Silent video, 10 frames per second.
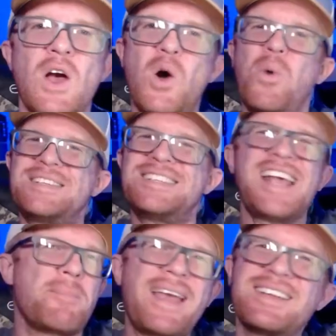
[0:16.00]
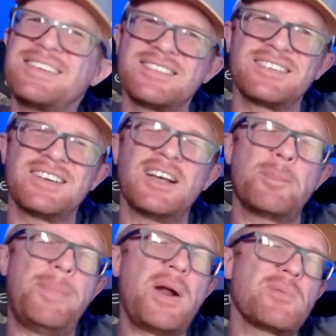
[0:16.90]
Who was shaking, Mike?
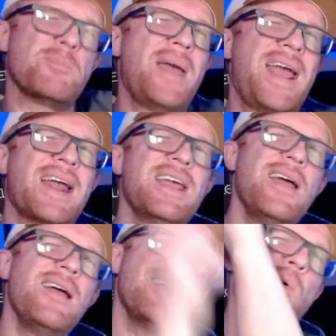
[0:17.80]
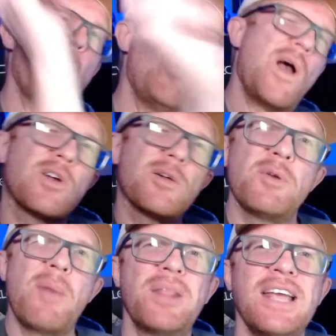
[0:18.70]
Birdman here. Welcome to
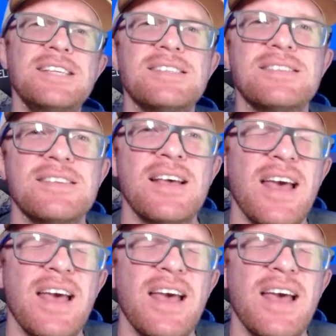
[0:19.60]
my place.